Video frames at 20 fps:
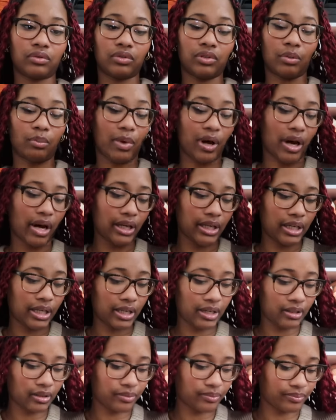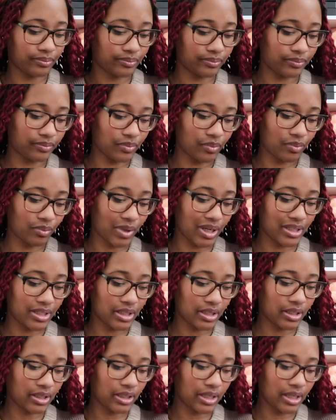the body,
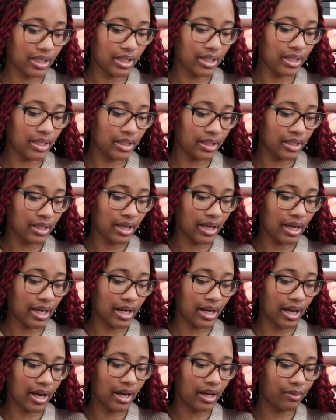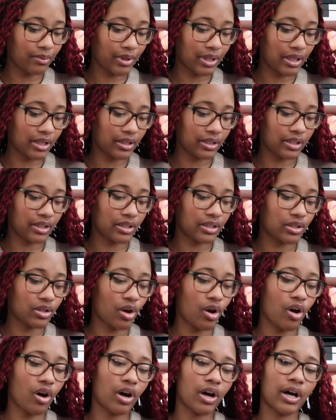basically. And I am knitting this
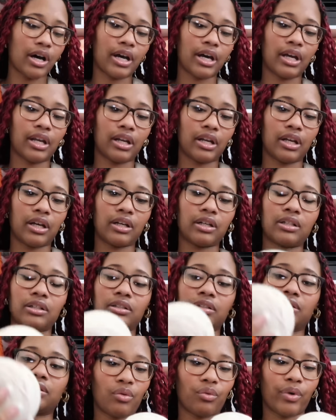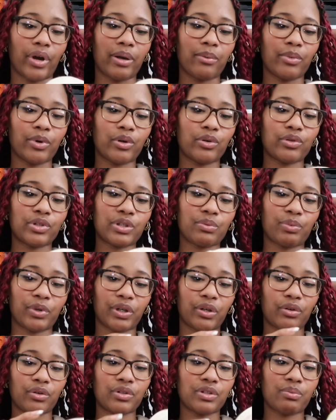on Rainbow
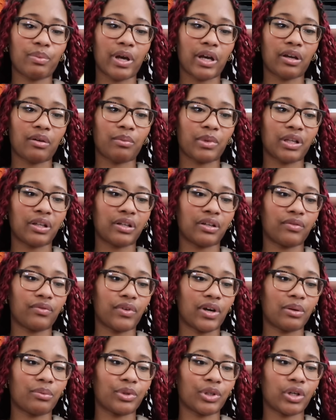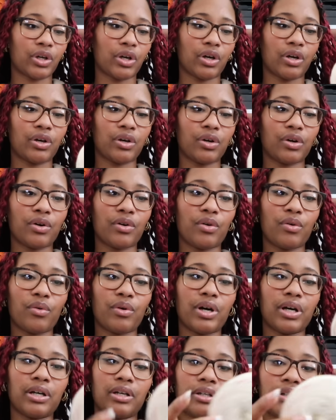Sprinkles by Camellia Fiber
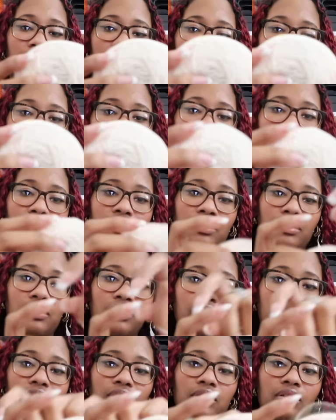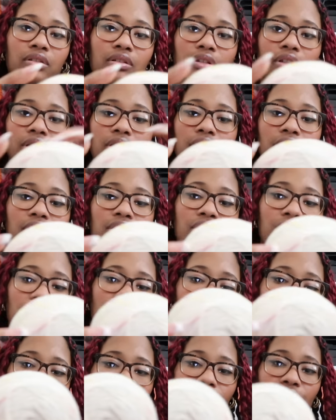Co. It is
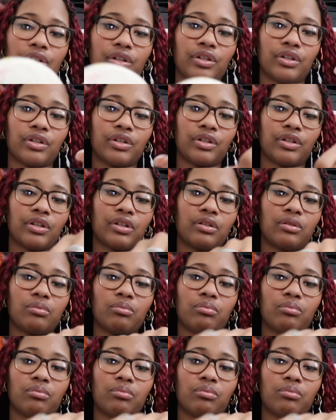her